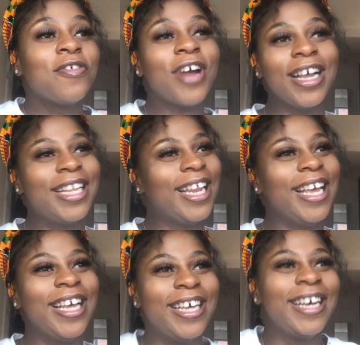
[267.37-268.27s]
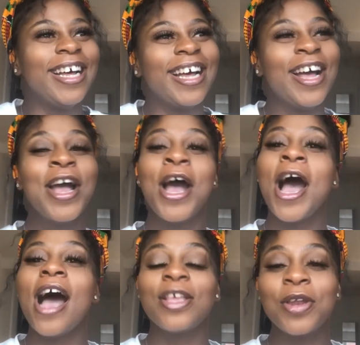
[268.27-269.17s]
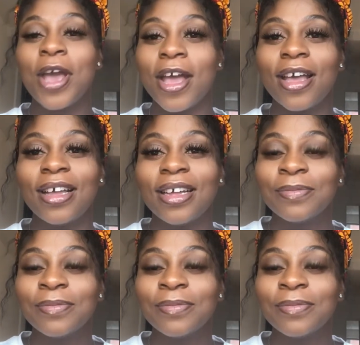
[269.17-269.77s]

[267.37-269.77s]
frankly, you know,